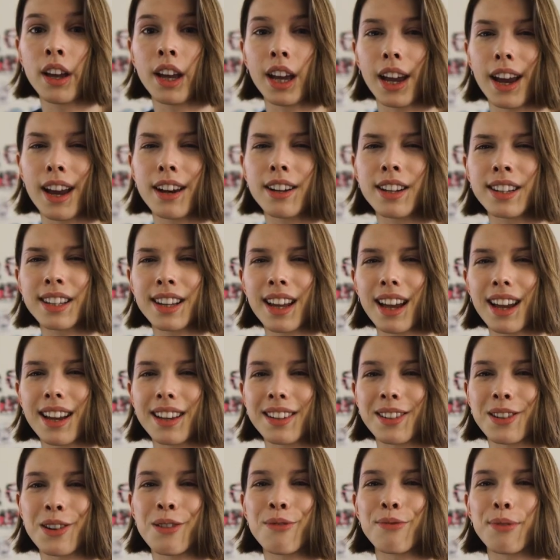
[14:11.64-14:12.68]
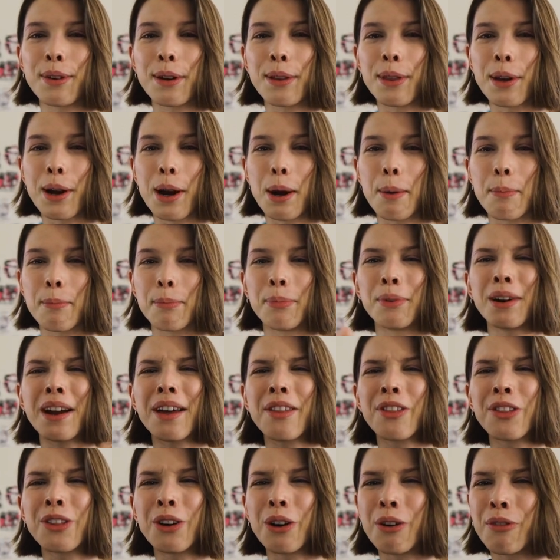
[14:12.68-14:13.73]
HSK is known for their
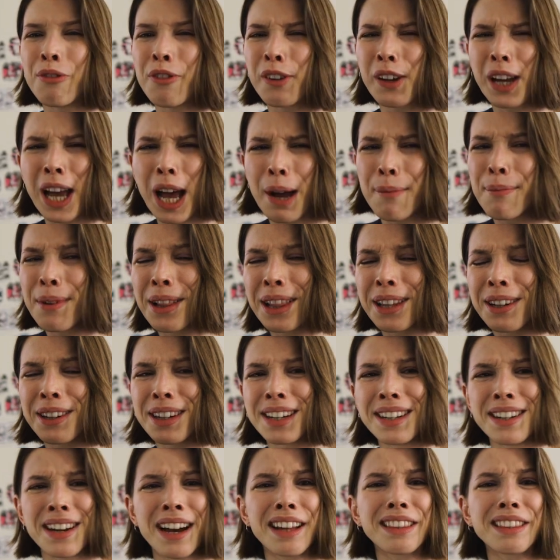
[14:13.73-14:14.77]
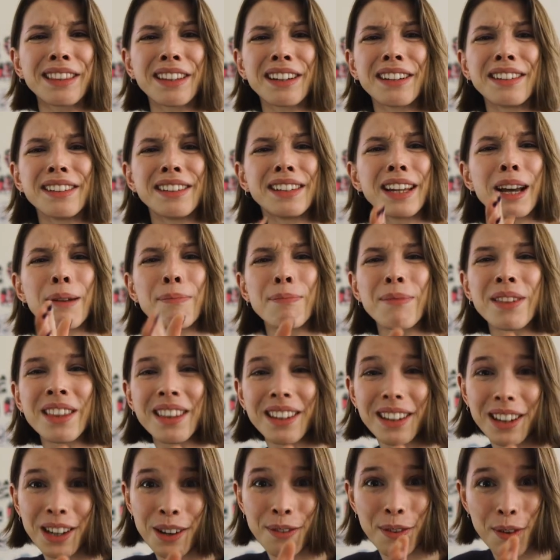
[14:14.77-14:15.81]
breadth of vocabulary, not their depth
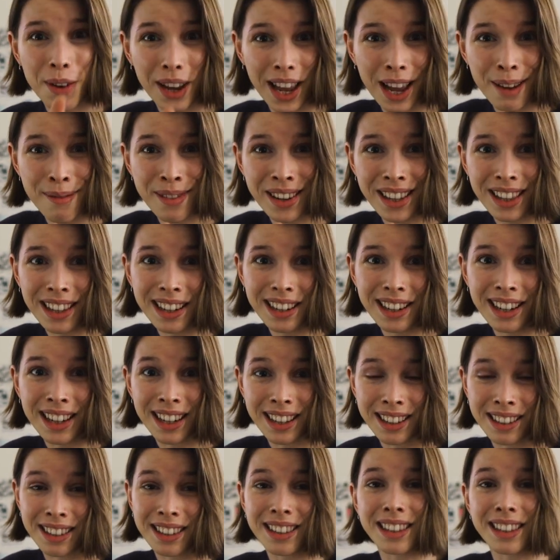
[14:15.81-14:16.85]
of vocabulary, and